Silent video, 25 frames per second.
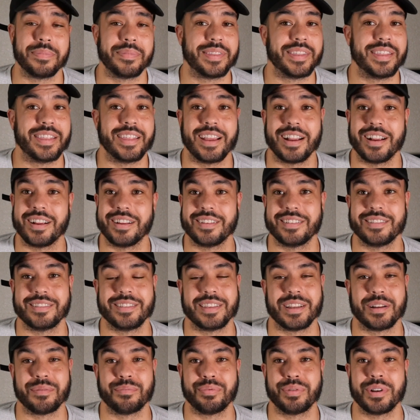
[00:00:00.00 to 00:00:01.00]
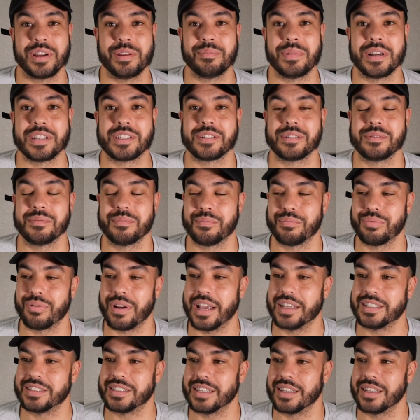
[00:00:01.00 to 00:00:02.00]
They're pretty much
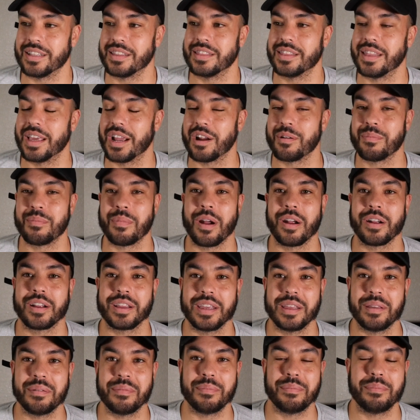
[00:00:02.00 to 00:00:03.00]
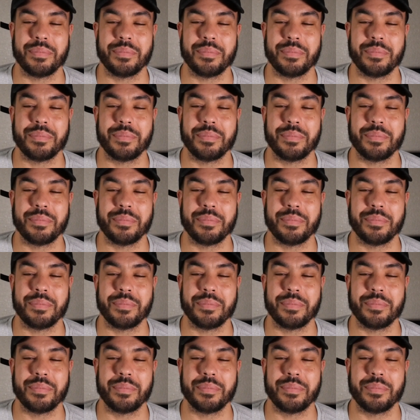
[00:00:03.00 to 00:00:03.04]
pricing their market